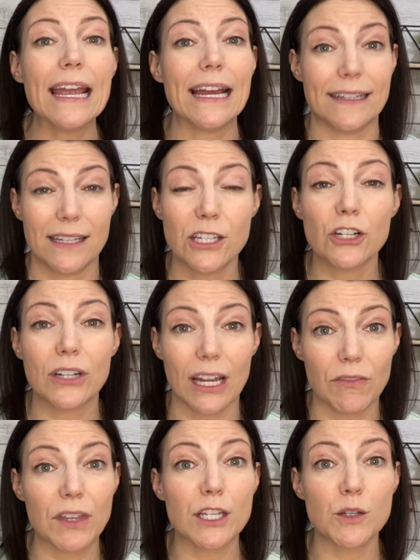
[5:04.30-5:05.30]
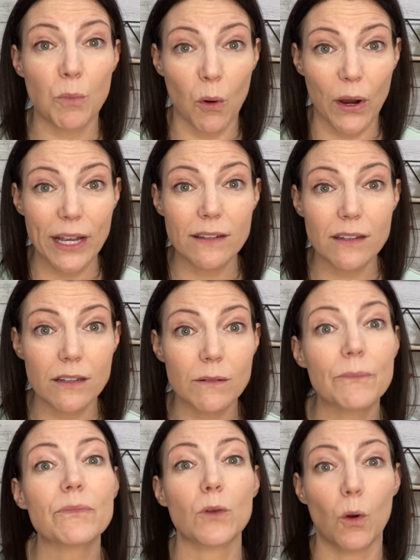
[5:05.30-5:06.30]
and still get these points,
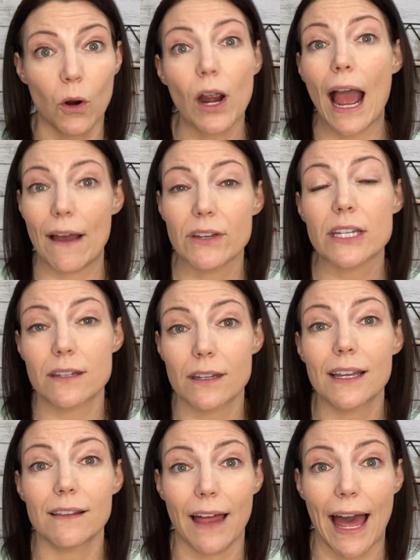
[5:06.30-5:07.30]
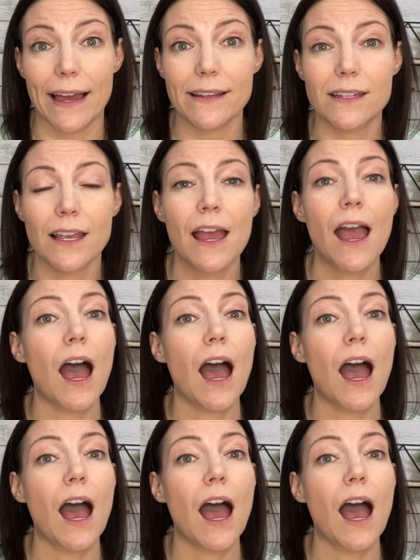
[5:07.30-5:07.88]
or obviously less.